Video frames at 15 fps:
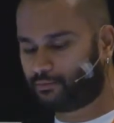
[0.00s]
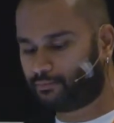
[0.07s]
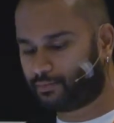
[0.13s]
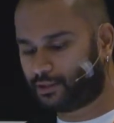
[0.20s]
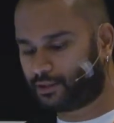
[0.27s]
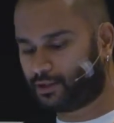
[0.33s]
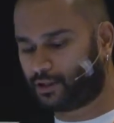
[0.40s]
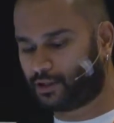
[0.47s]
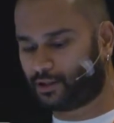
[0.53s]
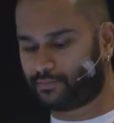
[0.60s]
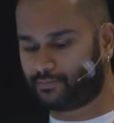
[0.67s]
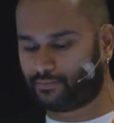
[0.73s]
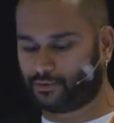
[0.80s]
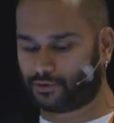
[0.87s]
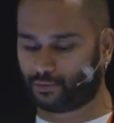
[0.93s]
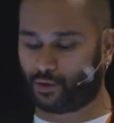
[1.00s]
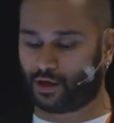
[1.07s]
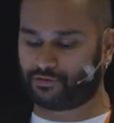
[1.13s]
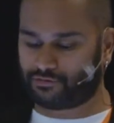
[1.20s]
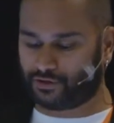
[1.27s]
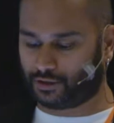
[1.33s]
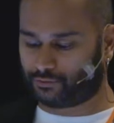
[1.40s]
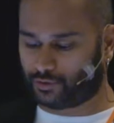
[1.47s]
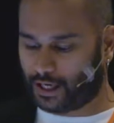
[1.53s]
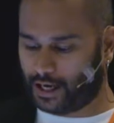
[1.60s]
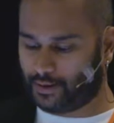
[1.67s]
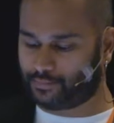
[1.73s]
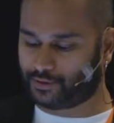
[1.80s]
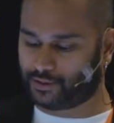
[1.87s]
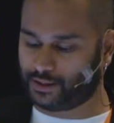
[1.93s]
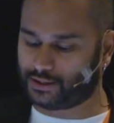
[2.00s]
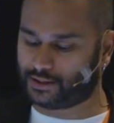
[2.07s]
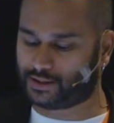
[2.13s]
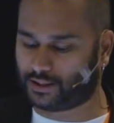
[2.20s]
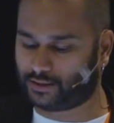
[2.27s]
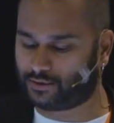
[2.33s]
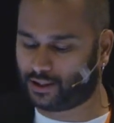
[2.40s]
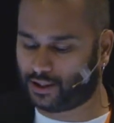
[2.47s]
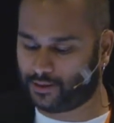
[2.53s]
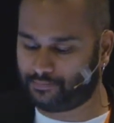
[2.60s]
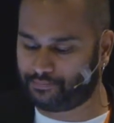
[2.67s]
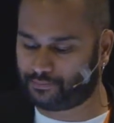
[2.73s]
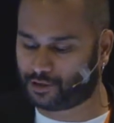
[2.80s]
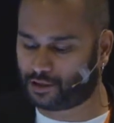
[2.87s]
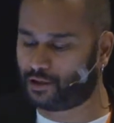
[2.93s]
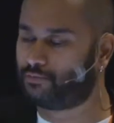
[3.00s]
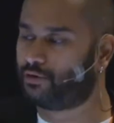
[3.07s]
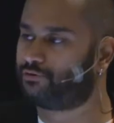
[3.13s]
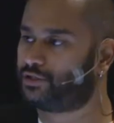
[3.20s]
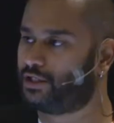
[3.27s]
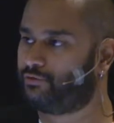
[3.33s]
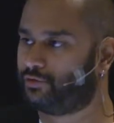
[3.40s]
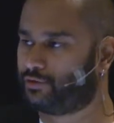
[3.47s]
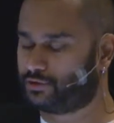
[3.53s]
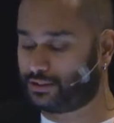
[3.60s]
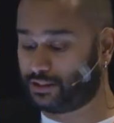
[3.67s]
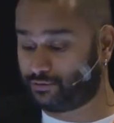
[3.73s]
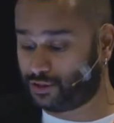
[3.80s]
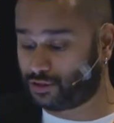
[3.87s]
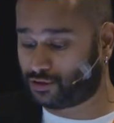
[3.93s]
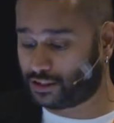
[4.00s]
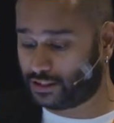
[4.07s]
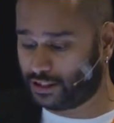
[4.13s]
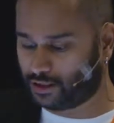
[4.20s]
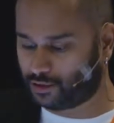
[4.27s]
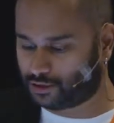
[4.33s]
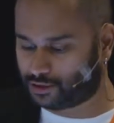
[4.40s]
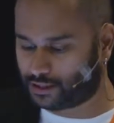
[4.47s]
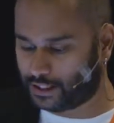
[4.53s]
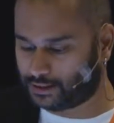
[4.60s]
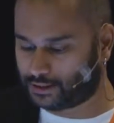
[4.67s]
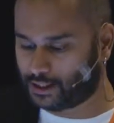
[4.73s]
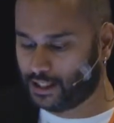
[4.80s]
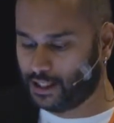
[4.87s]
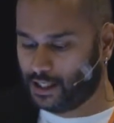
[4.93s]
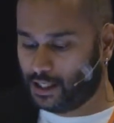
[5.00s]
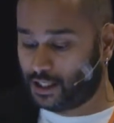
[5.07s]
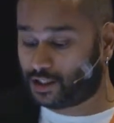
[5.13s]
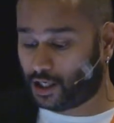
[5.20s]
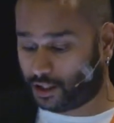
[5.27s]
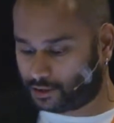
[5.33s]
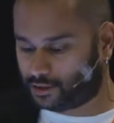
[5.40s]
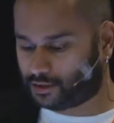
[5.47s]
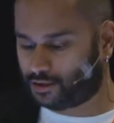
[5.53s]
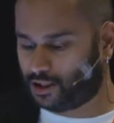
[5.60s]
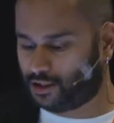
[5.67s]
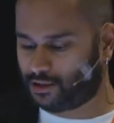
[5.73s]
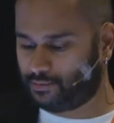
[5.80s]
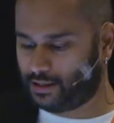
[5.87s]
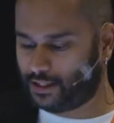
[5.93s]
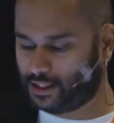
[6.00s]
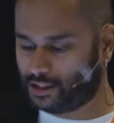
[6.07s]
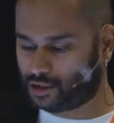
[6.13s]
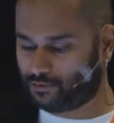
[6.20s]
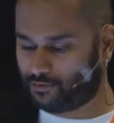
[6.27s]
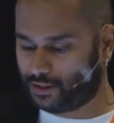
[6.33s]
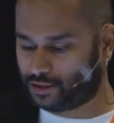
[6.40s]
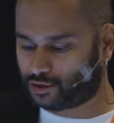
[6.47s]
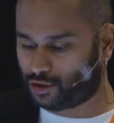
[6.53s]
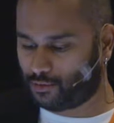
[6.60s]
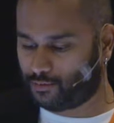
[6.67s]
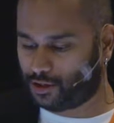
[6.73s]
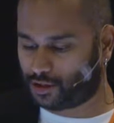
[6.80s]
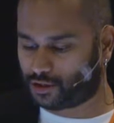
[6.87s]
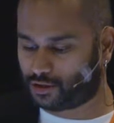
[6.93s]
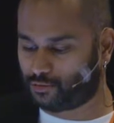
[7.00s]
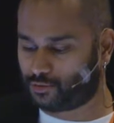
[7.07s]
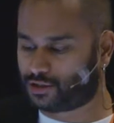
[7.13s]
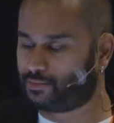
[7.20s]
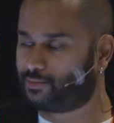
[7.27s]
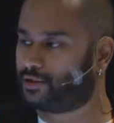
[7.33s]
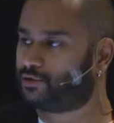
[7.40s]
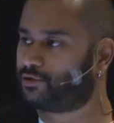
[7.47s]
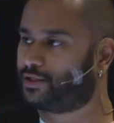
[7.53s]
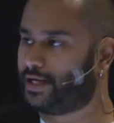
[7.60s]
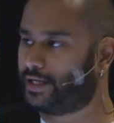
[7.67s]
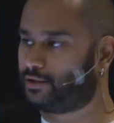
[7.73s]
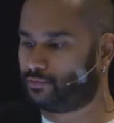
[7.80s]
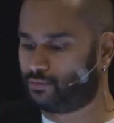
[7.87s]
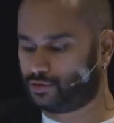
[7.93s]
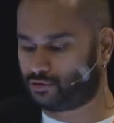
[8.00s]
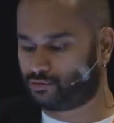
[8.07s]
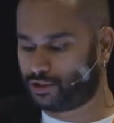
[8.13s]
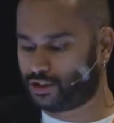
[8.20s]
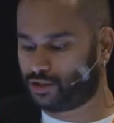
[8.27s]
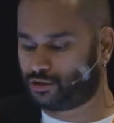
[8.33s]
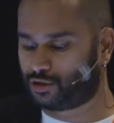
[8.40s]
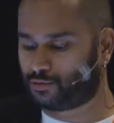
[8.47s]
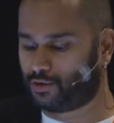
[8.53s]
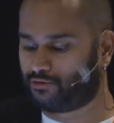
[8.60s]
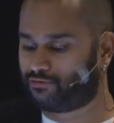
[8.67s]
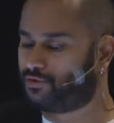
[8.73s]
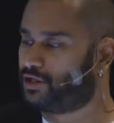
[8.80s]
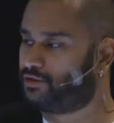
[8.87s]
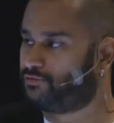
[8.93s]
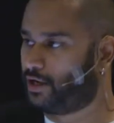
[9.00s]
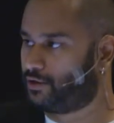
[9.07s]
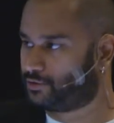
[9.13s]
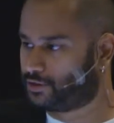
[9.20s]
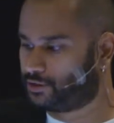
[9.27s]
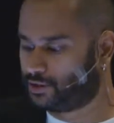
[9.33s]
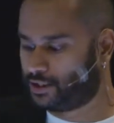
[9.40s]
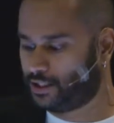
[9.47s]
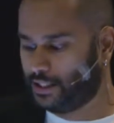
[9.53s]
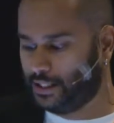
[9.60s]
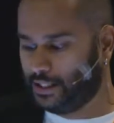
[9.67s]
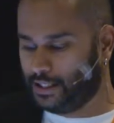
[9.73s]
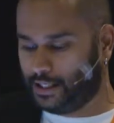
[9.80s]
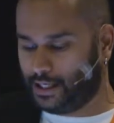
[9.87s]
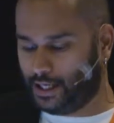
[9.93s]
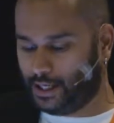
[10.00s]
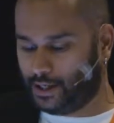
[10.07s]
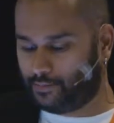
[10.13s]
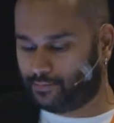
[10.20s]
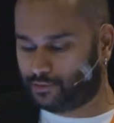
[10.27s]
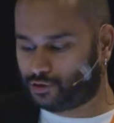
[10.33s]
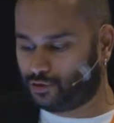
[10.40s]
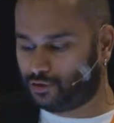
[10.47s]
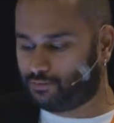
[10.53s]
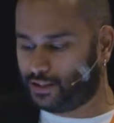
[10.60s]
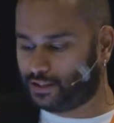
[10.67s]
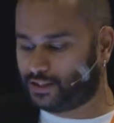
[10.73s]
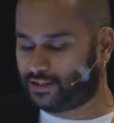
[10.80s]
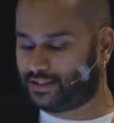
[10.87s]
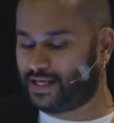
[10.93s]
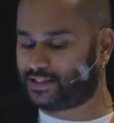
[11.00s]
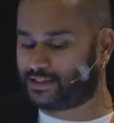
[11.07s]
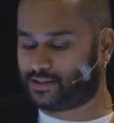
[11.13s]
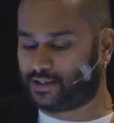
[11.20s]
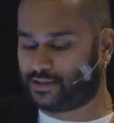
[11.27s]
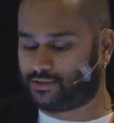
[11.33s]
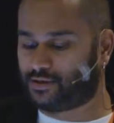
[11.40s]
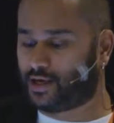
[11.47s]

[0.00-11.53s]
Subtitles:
But the one thing that happened is that the number of syringes and needles that cut the main NGO where this harm reduction was able to get was reduced to about 30,000. So it makes it less than